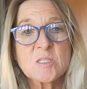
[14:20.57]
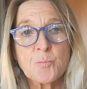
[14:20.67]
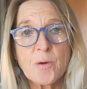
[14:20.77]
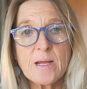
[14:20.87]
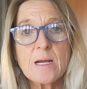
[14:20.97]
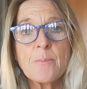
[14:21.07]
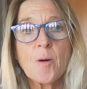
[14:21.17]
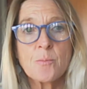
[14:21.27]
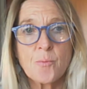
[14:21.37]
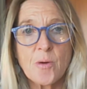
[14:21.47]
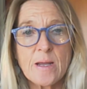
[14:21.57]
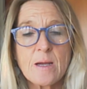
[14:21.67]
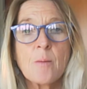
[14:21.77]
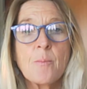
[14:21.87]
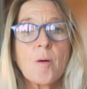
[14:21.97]
brick upon brick
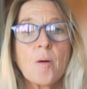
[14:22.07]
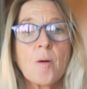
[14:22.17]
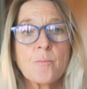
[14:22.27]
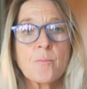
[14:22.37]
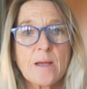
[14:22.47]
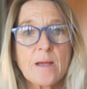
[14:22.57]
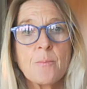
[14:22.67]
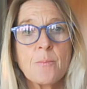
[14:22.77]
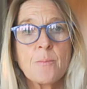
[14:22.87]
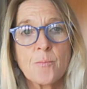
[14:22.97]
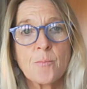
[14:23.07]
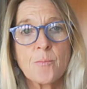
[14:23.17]
upon brick upon brick.